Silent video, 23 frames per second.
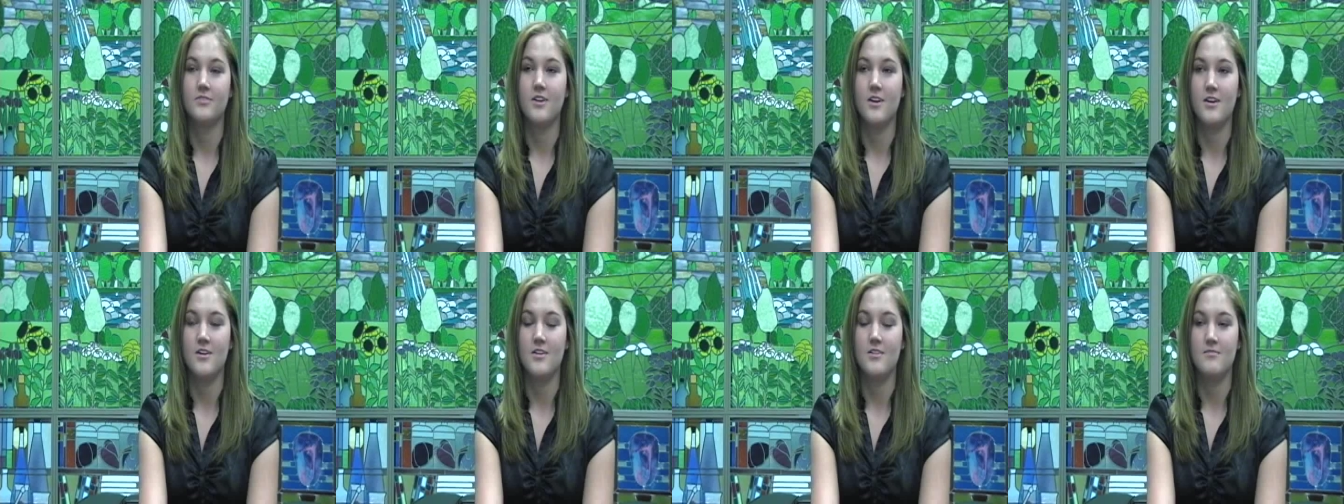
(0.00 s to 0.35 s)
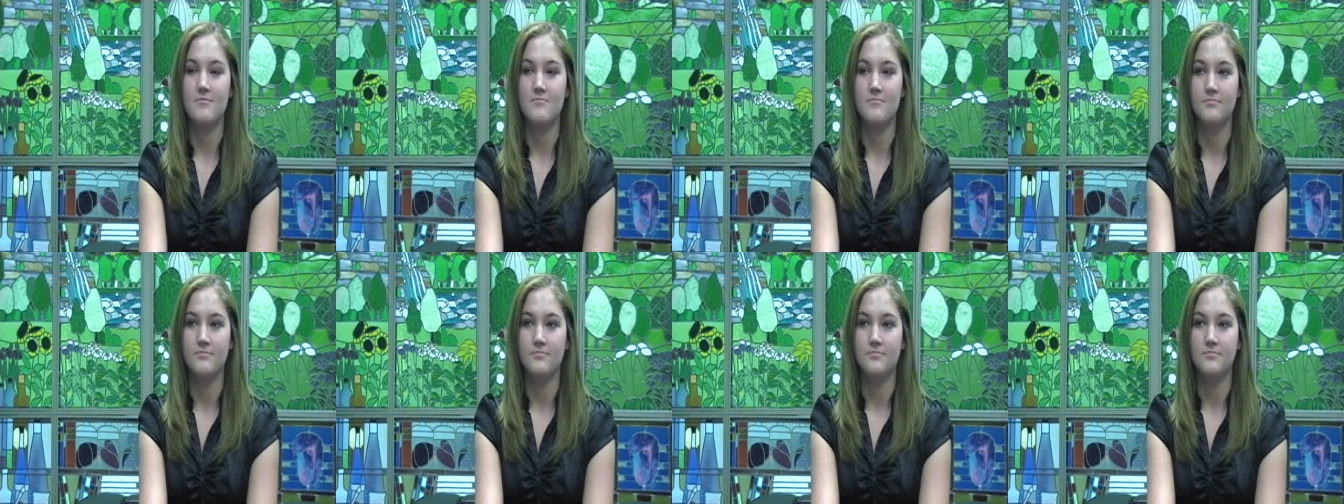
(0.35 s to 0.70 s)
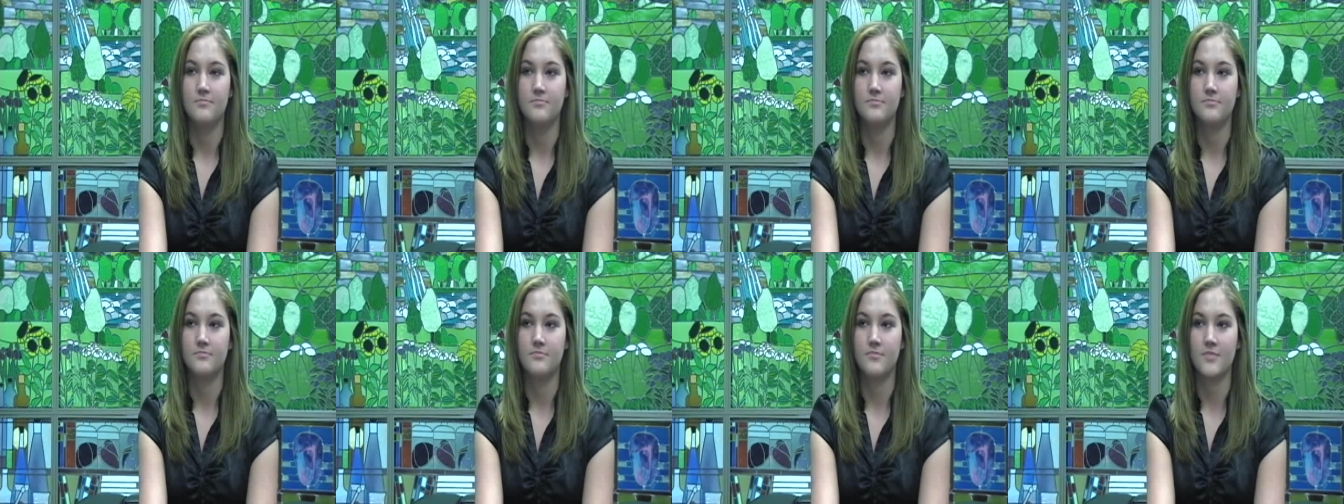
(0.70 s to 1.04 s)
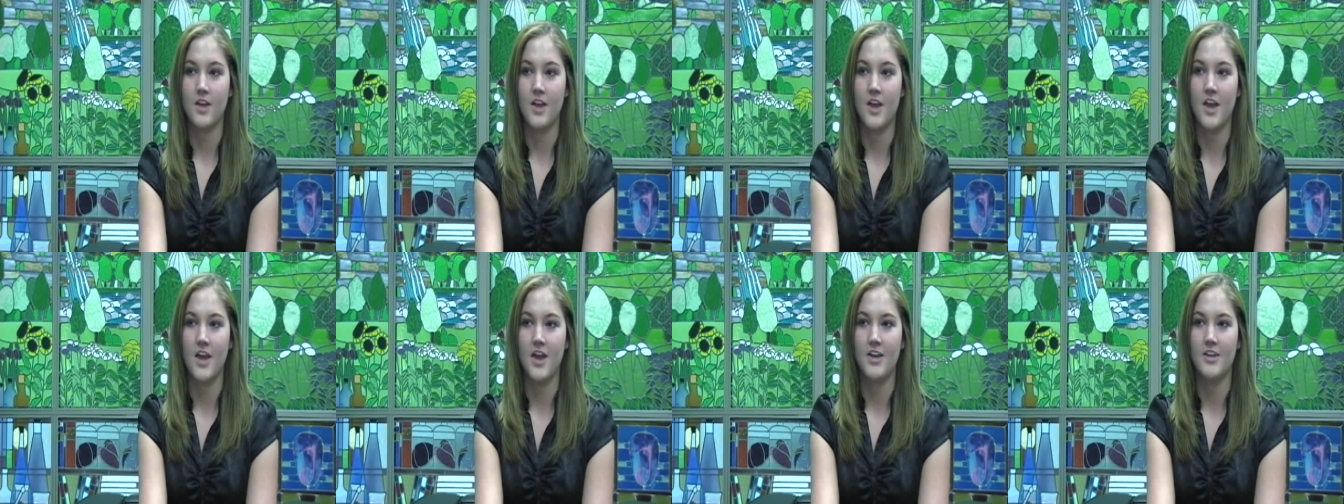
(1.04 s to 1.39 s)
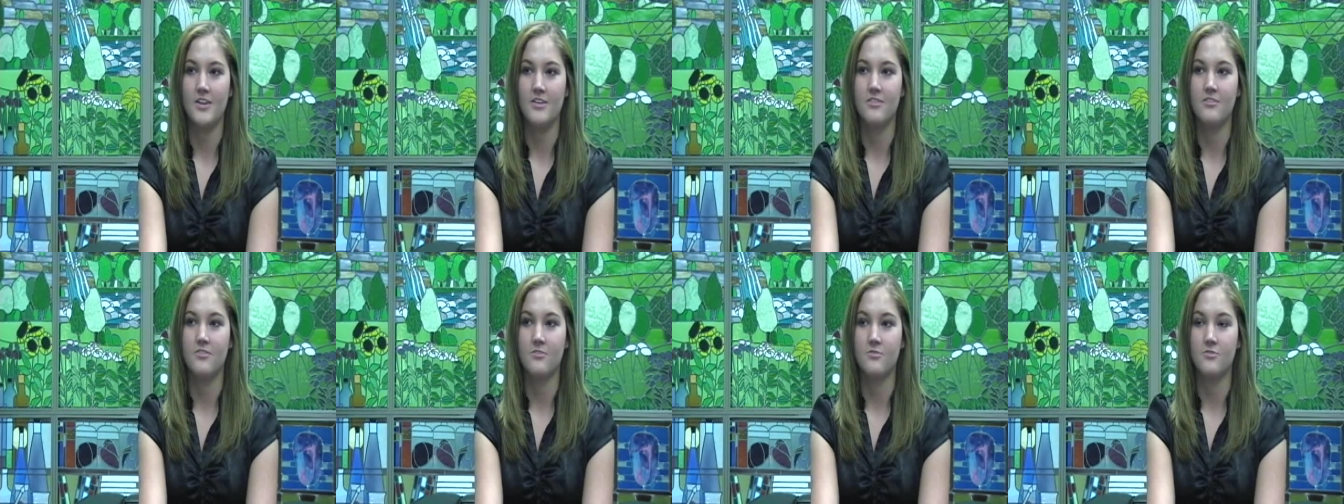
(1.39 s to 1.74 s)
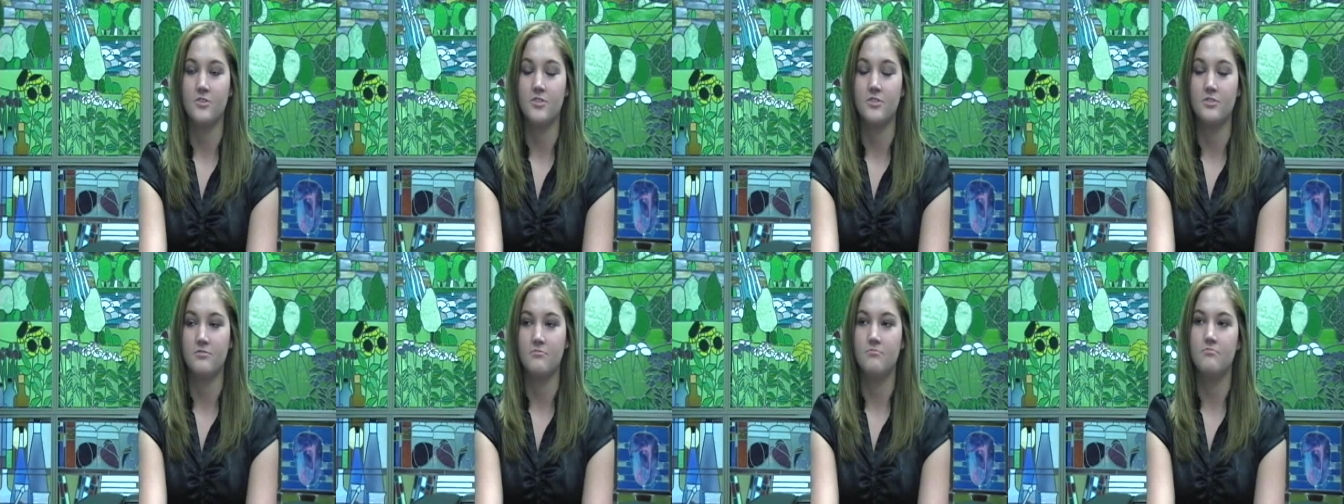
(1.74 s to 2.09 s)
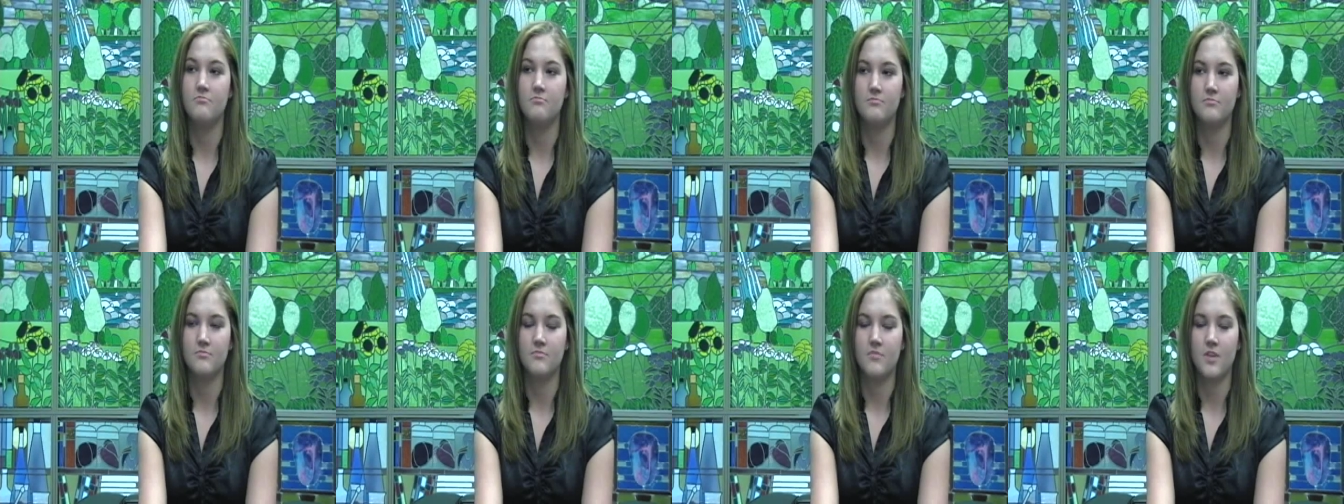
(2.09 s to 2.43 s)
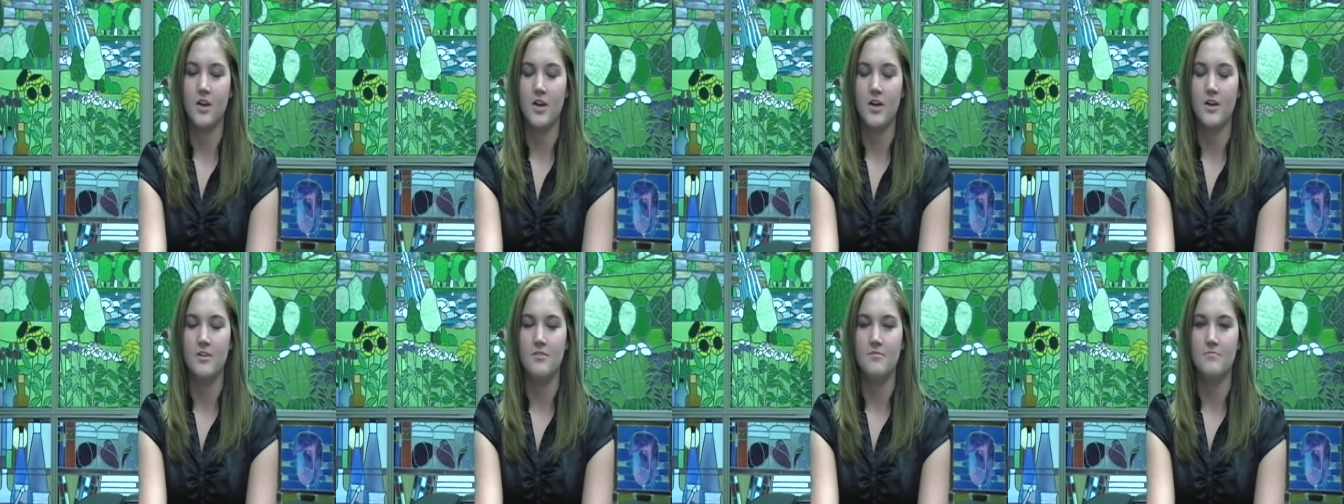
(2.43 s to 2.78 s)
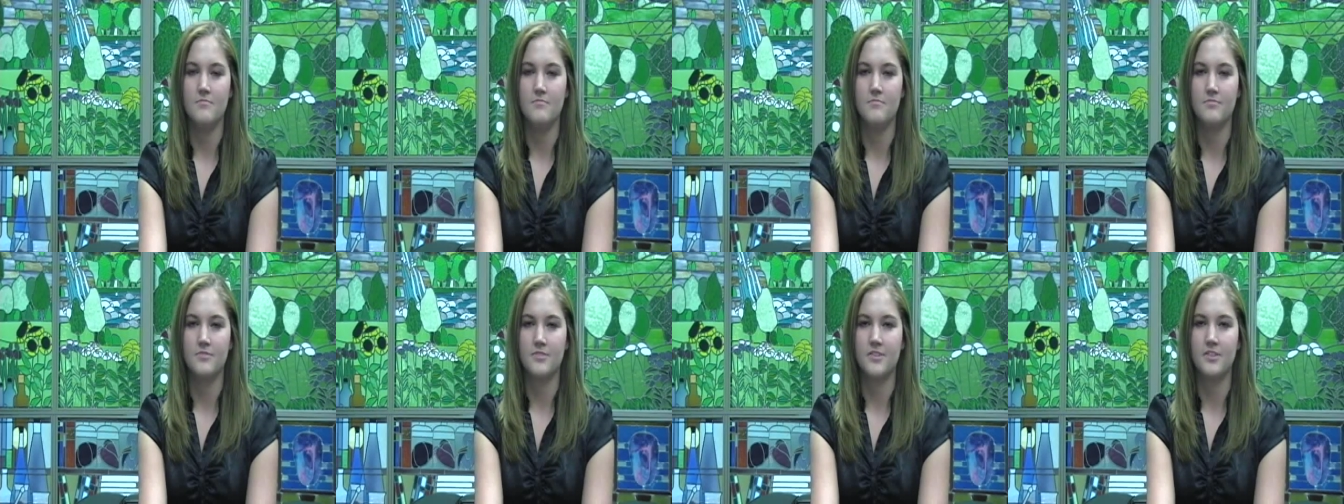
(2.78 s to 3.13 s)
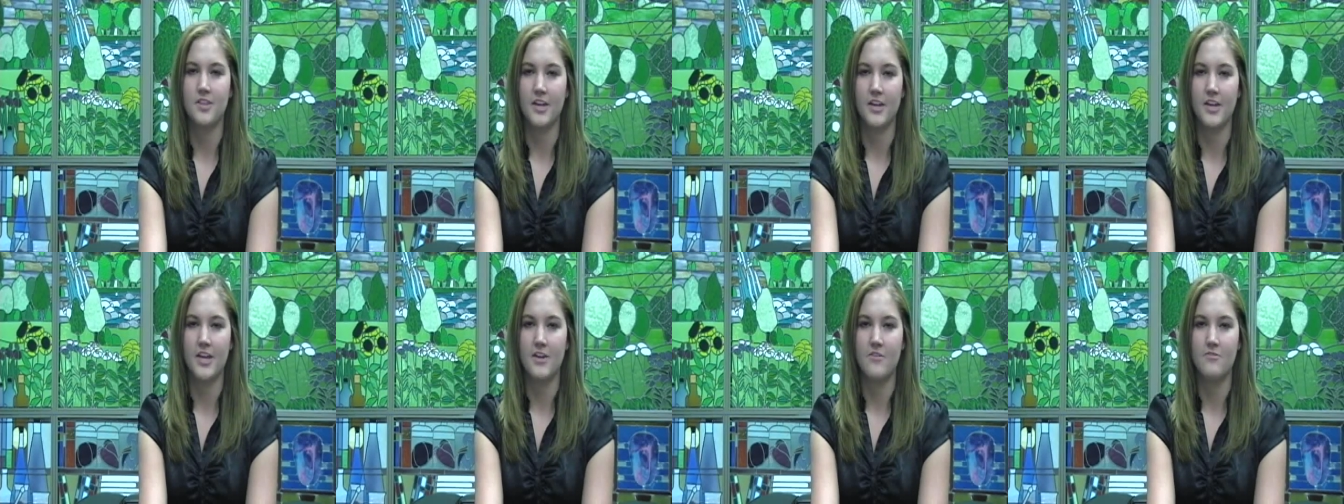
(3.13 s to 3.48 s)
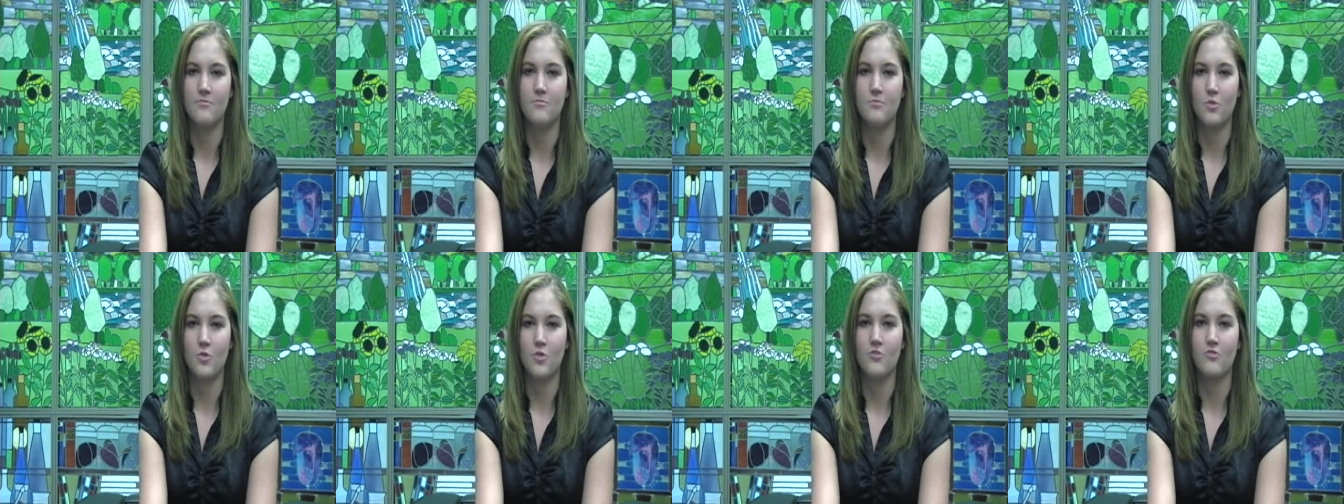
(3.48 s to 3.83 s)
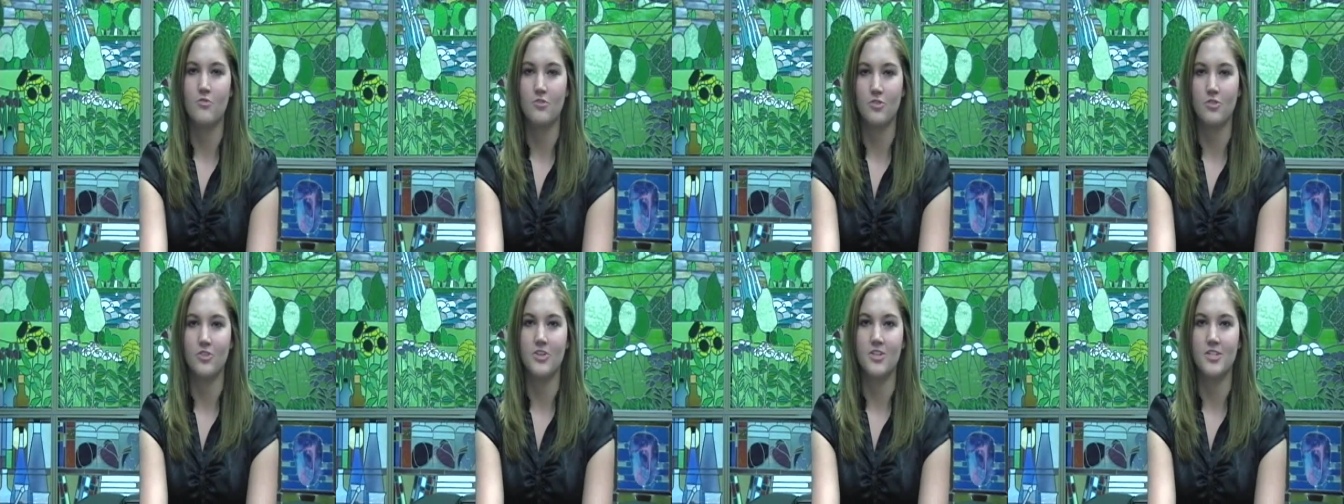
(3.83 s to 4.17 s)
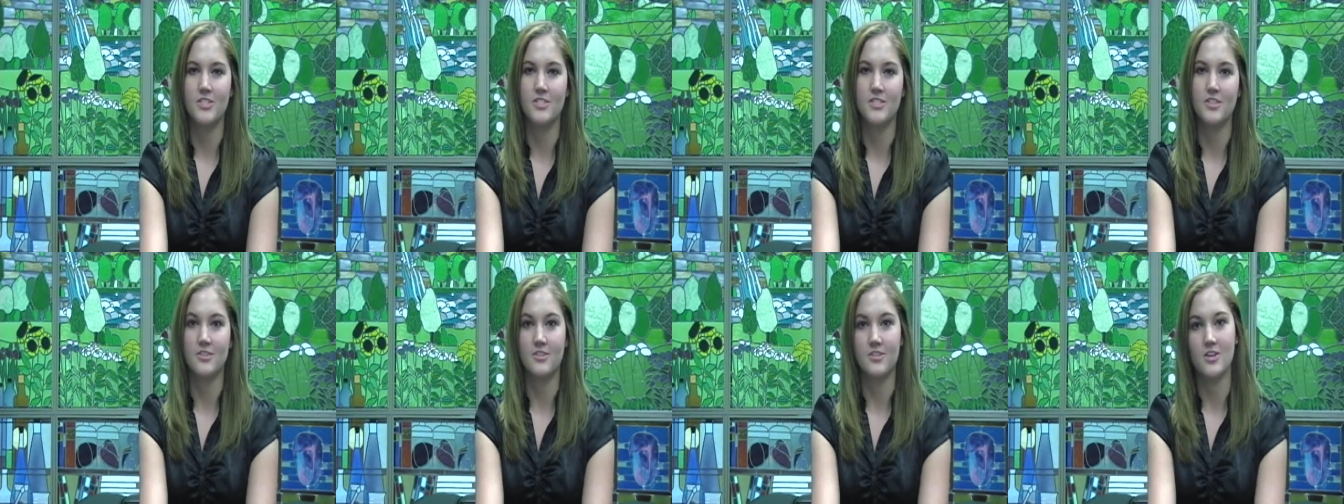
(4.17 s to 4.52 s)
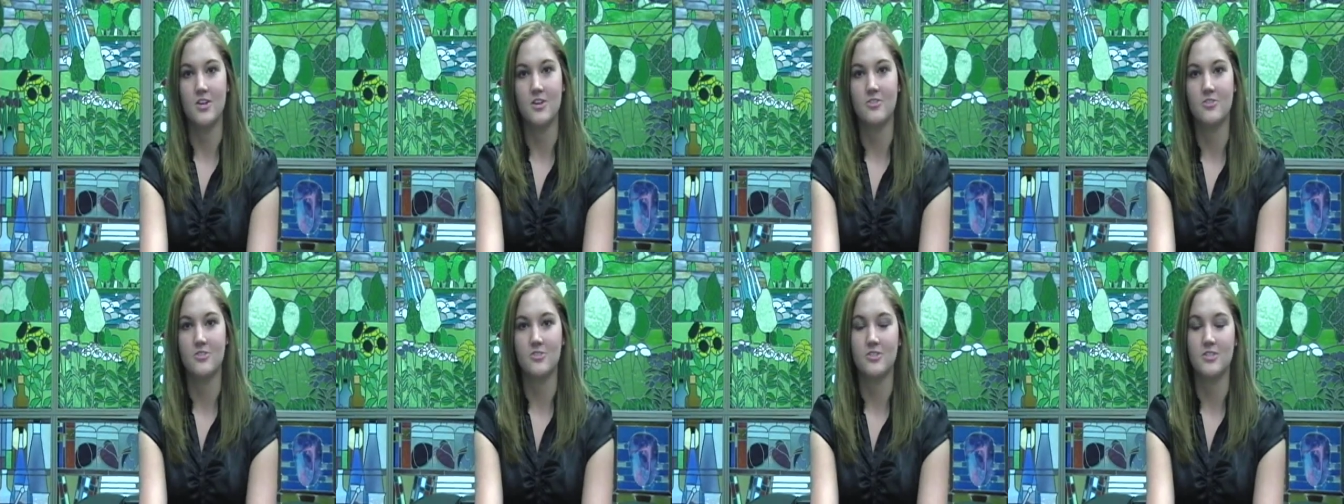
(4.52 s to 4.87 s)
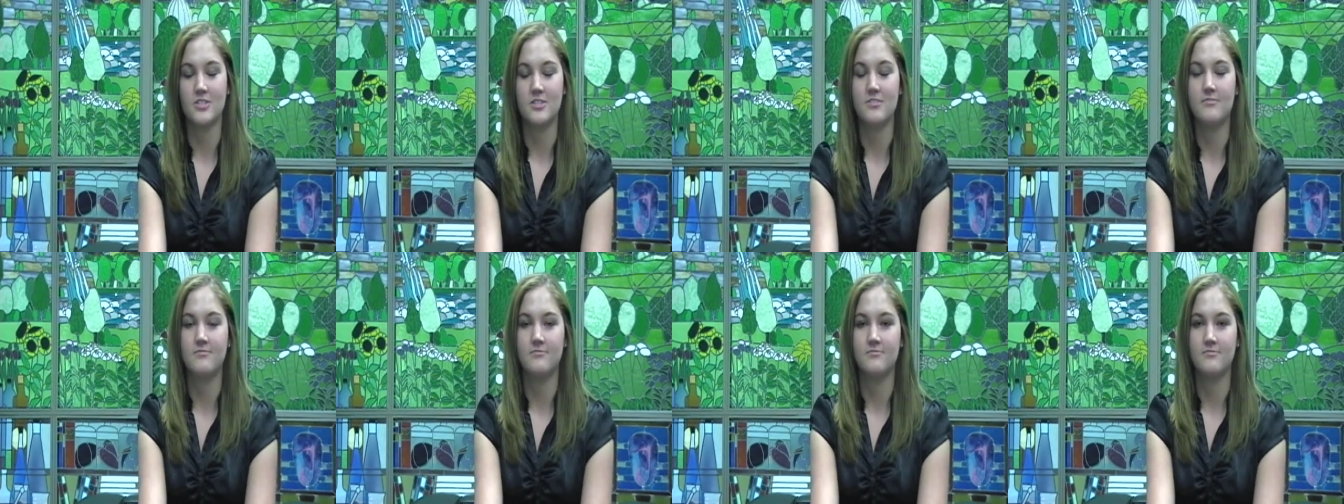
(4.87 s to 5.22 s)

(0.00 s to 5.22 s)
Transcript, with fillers: um, had um, like cared more for looks than the younger did.